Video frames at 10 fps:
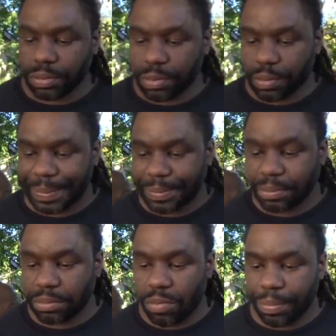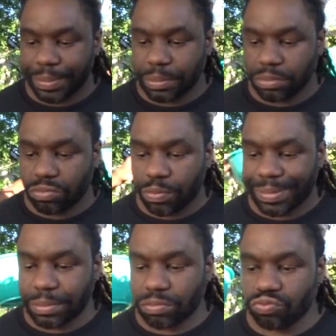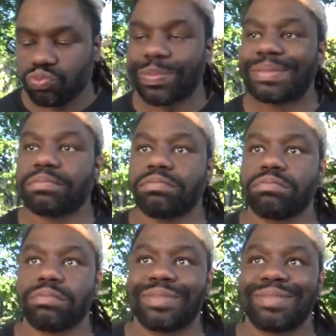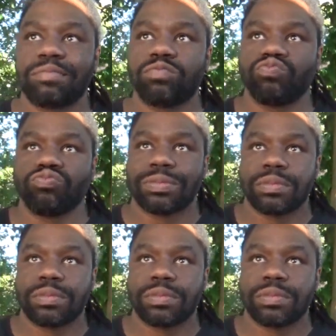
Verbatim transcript: Right, he oh, tripping. Hey, go hit that, that. that shit hot.